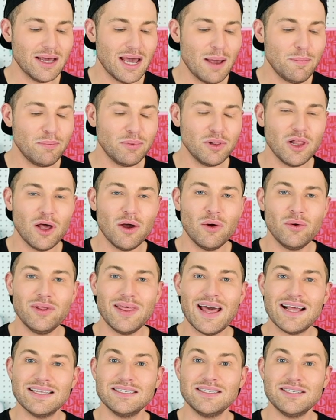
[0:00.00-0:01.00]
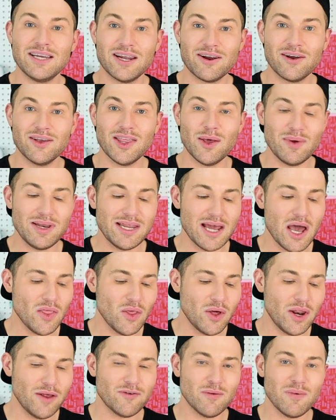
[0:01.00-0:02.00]
upload that sticker that we
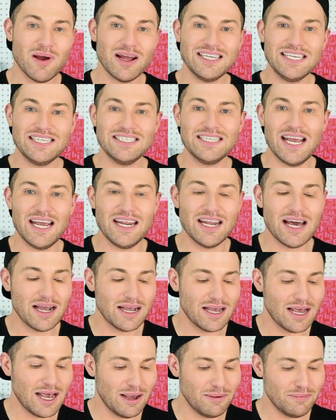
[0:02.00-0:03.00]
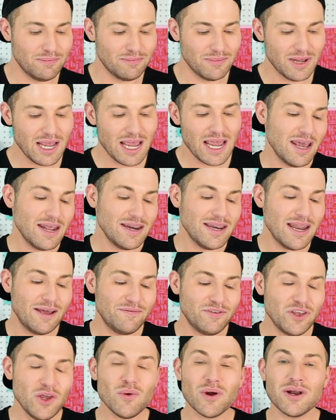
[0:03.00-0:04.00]
downloaded from AuntieTay.com. Now,
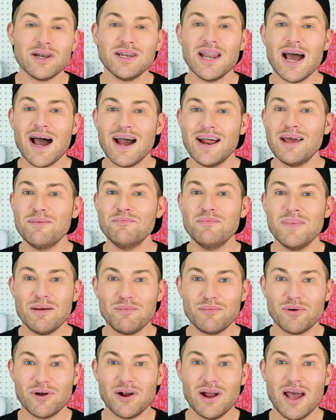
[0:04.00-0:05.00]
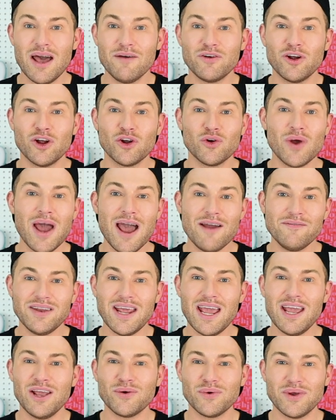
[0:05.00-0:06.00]
if you are not a member of her
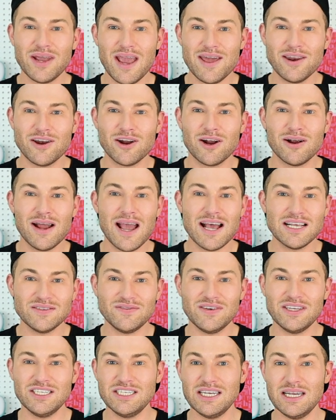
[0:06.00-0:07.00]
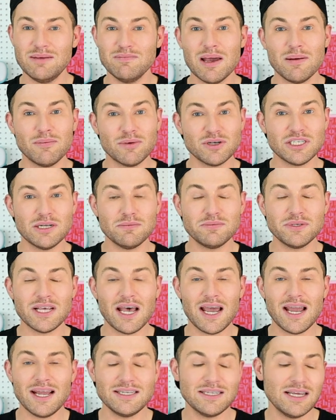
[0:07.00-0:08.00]
Craftay Creator SVG membership
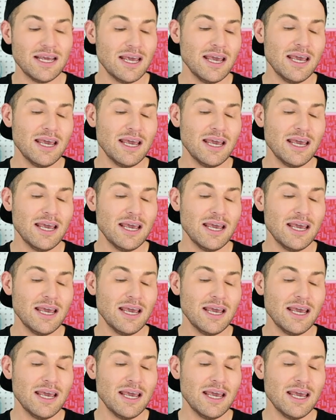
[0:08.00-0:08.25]
site,